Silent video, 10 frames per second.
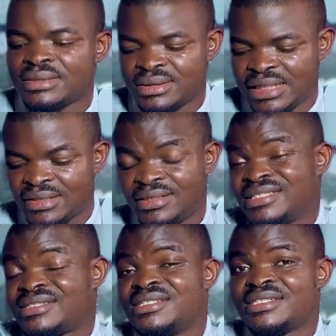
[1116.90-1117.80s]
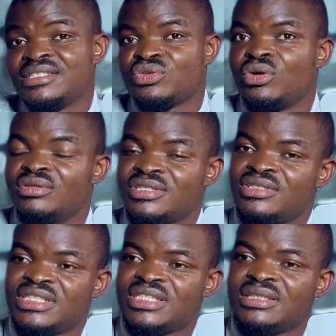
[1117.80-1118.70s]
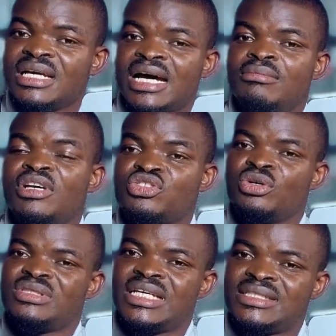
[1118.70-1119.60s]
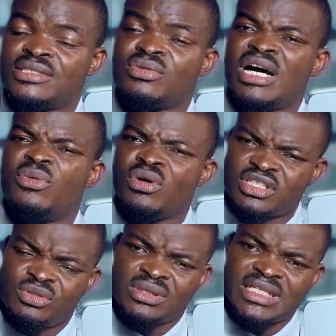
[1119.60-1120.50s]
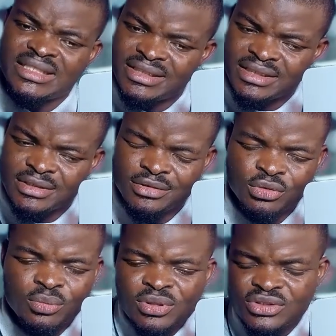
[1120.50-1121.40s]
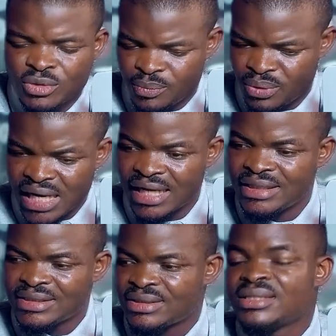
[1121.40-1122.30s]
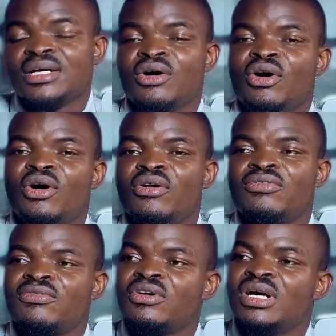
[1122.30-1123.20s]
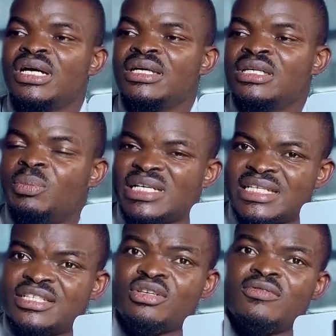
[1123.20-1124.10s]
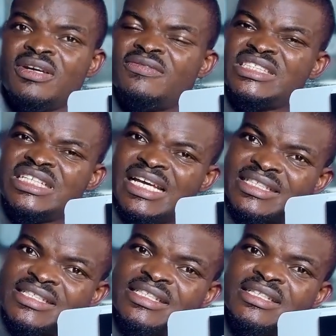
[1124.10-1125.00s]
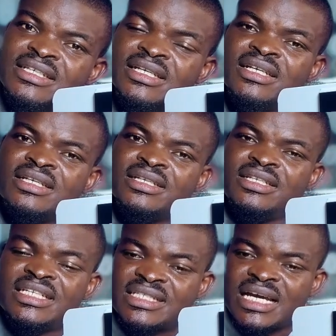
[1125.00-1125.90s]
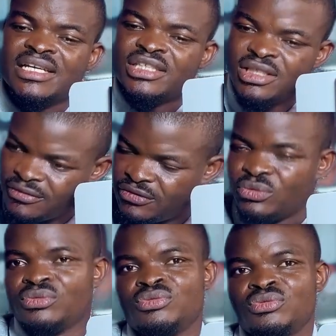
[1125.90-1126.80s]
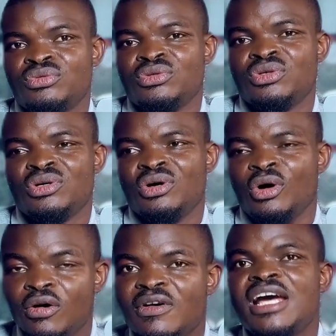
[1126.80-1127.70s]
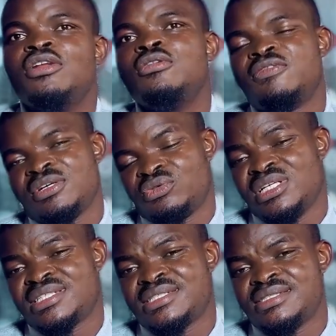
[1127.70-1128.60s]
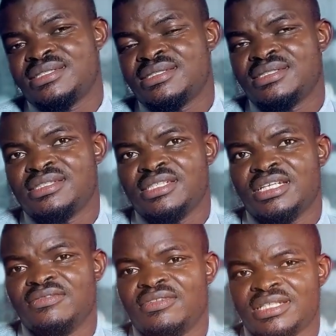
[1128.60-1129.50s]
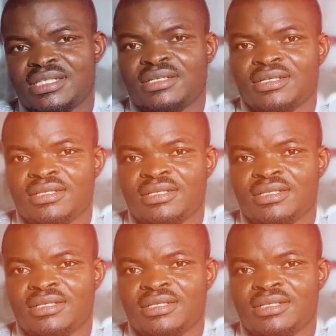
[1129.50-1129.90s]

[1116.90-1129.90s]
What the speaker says: take these things into consideration and make sure you set it. And once you set it, you'll be surprised of the percentage of efficiency this can give you over a low frequency inverter.